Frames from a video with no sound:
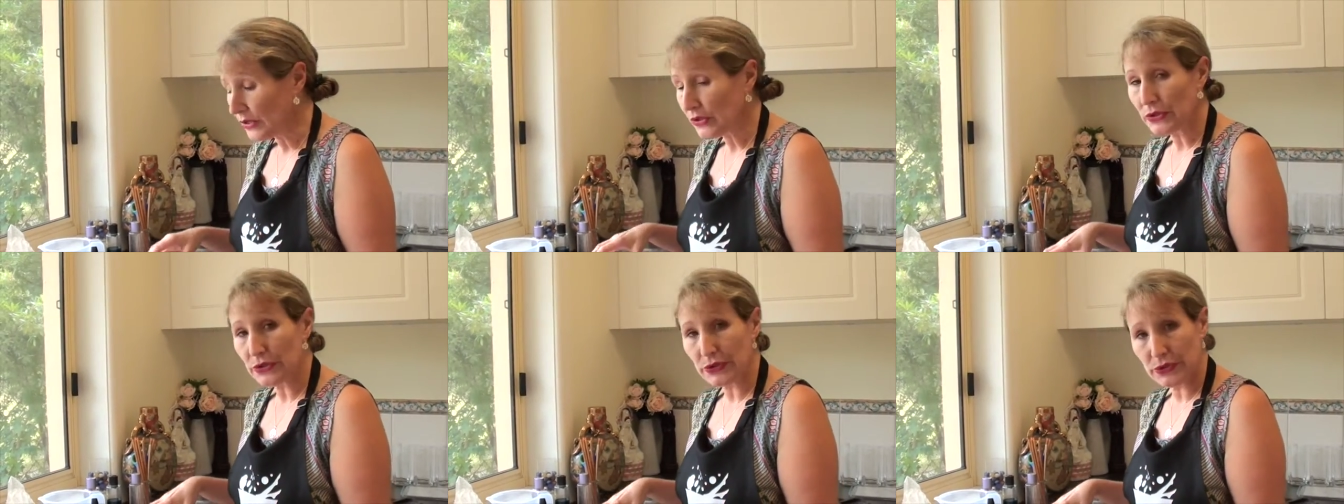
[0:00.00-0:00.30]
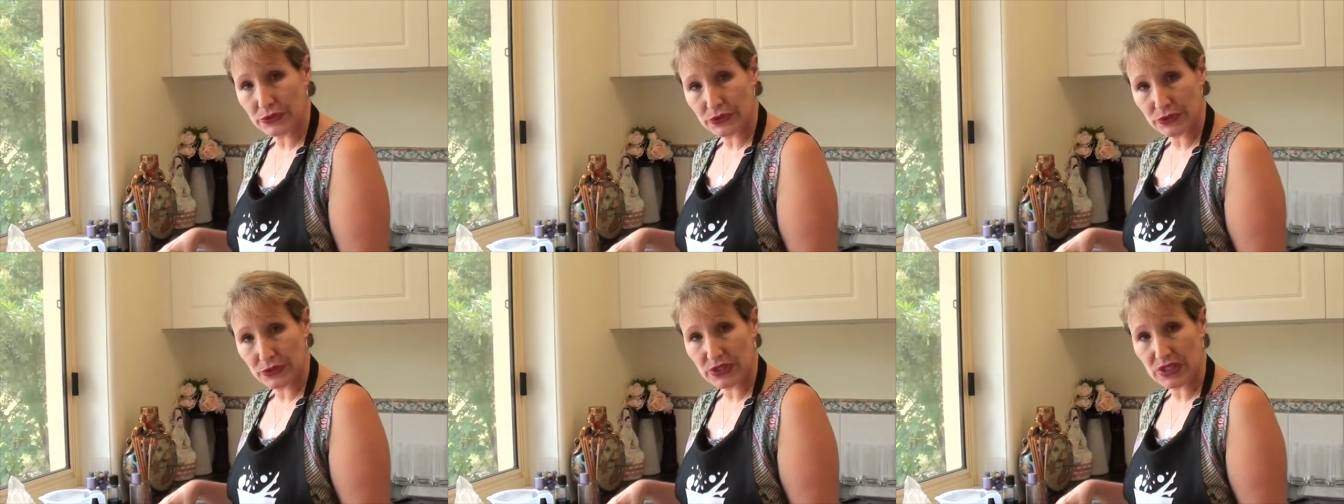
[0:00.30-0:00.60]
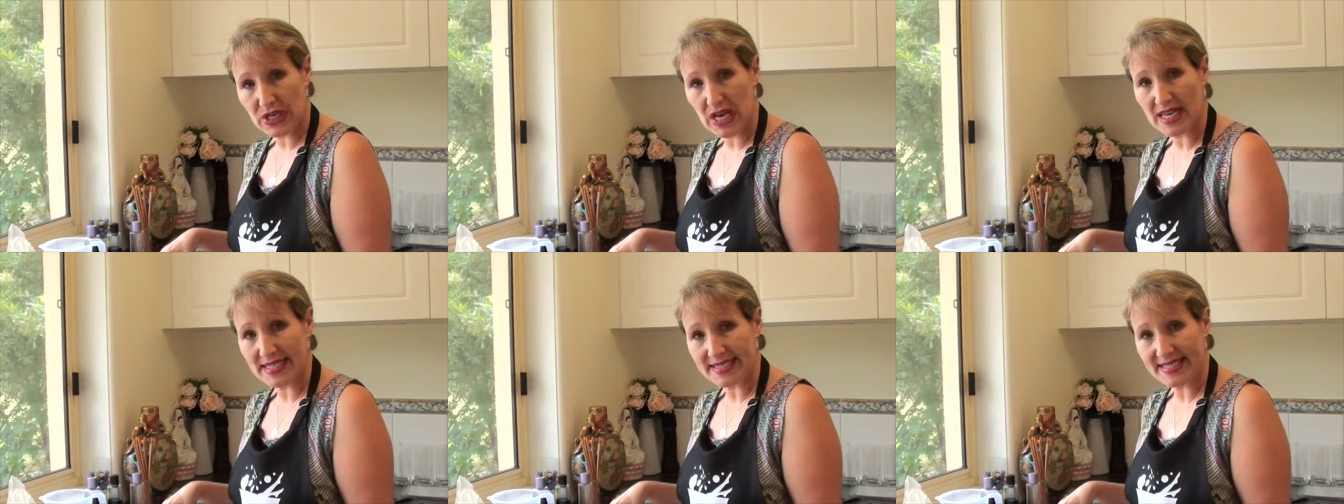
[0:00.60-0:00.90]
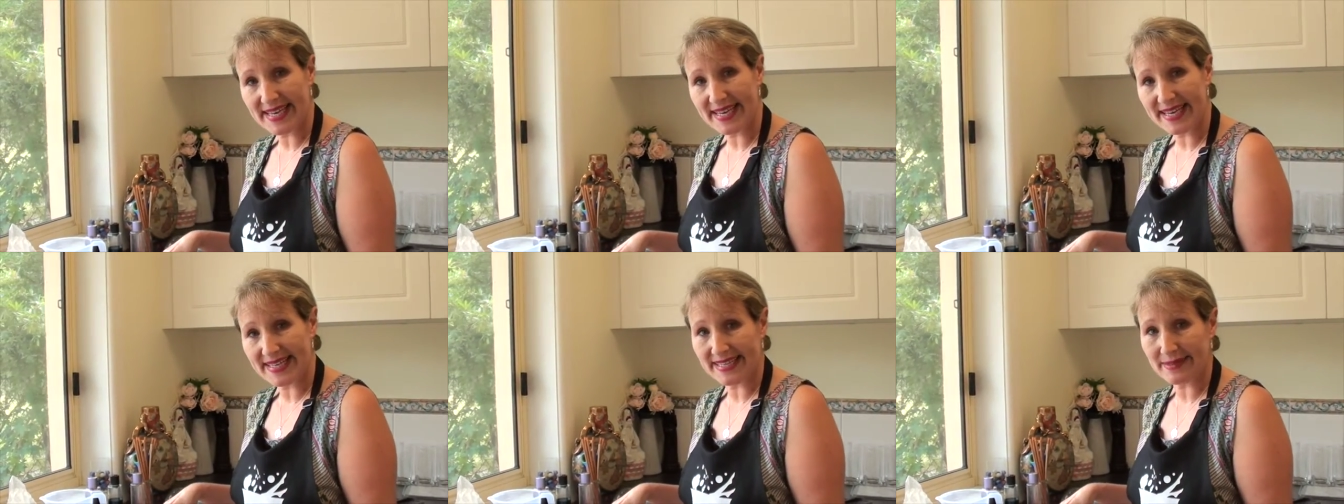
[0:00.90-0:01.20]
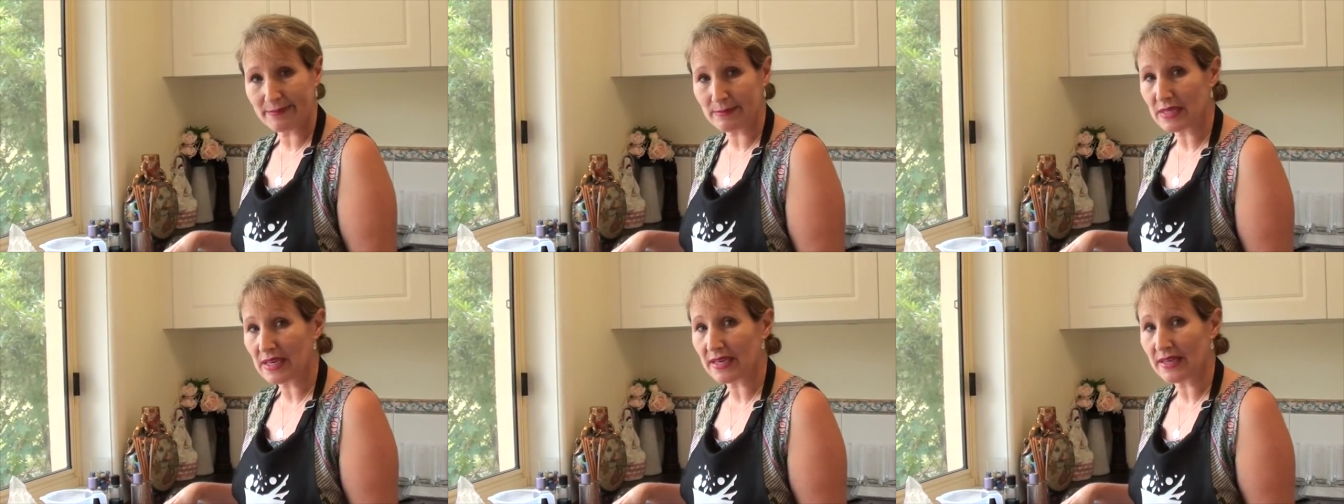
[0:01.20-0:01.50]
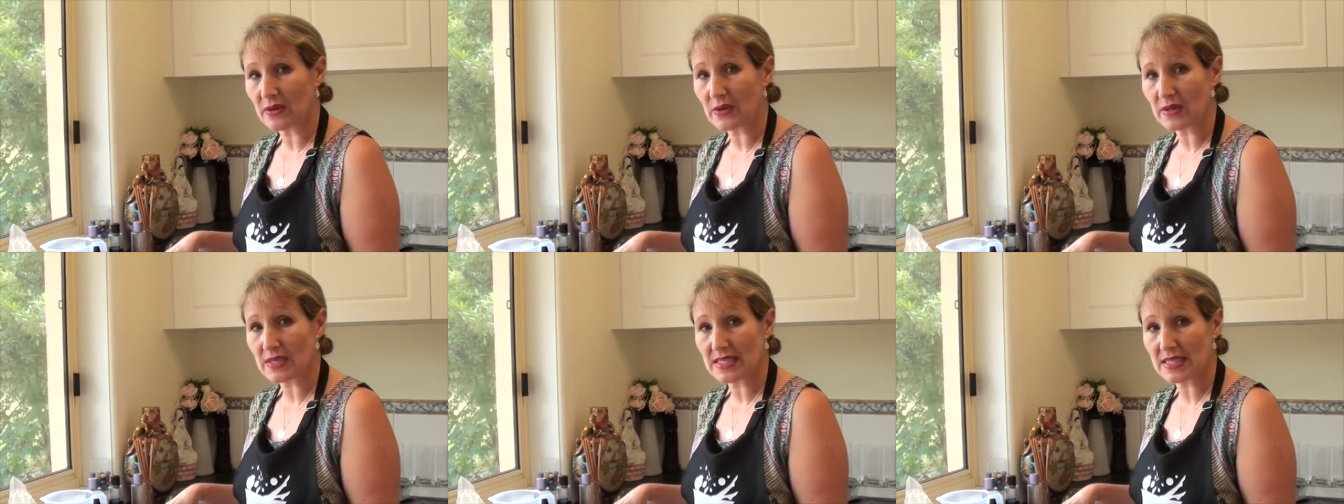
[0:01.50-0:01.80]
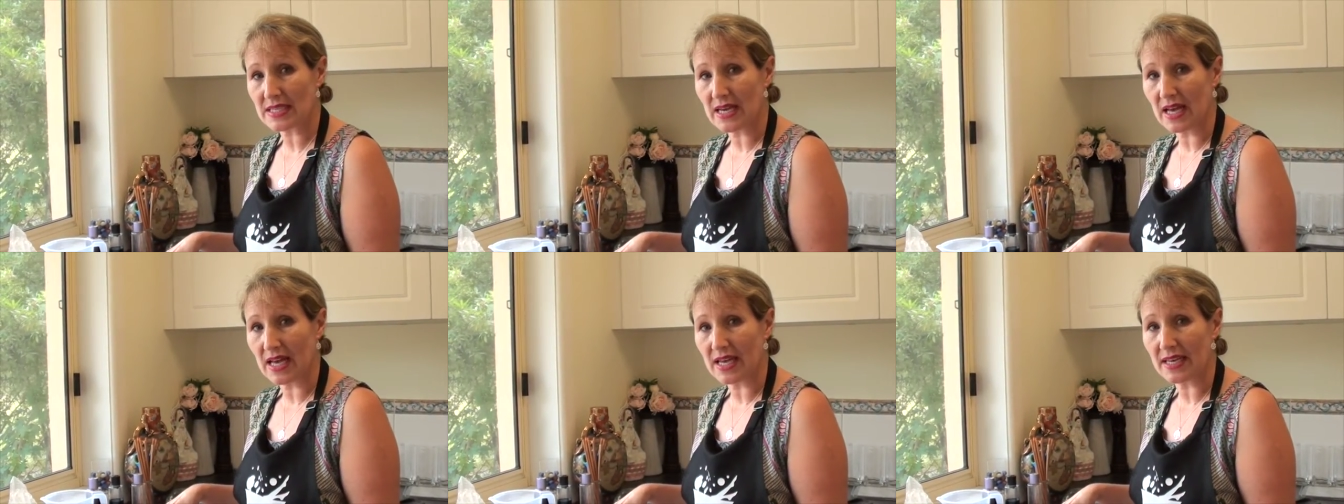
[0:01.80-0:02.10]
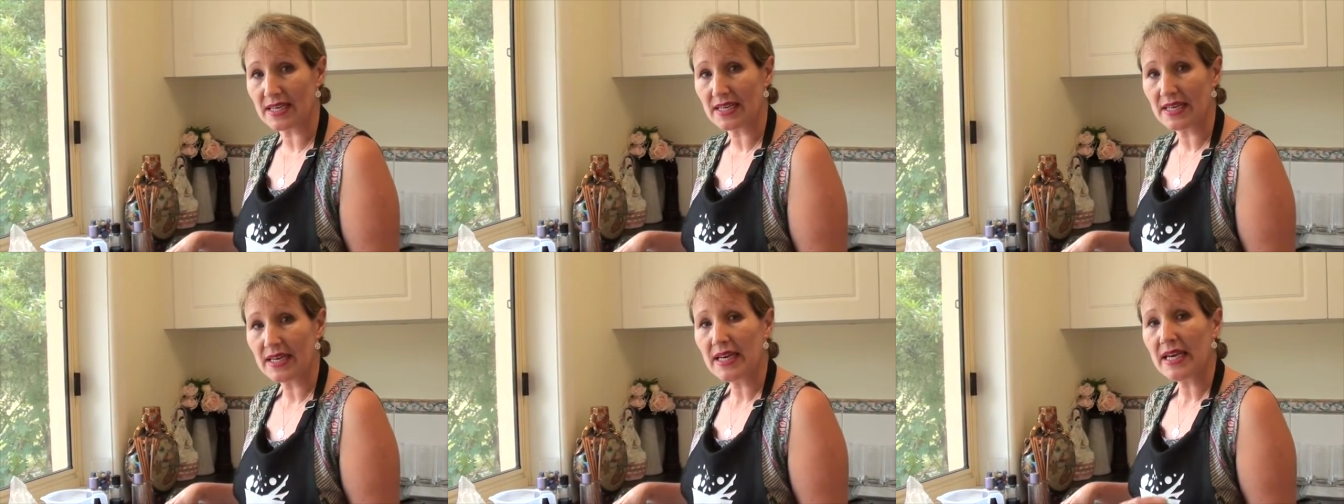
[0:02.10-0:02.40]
use your titanium dioxide.